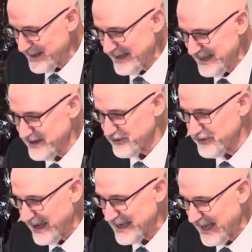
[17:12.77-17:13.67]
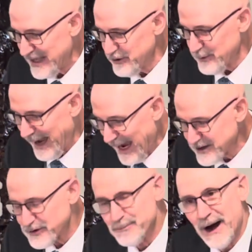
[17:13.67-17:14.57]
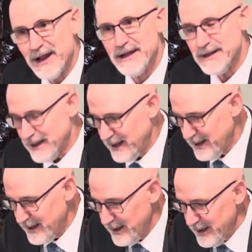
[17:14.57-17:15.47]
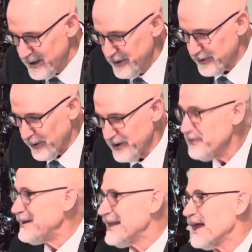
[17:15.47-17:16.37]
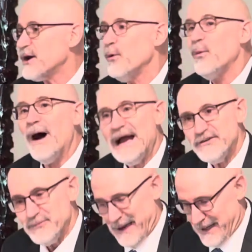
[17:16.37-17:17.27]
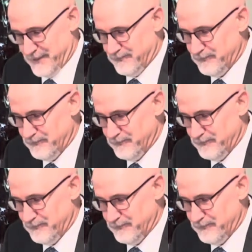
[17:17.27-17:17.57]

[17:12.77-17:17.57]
what he is saying and you act upon it, you're going to be like a wise man.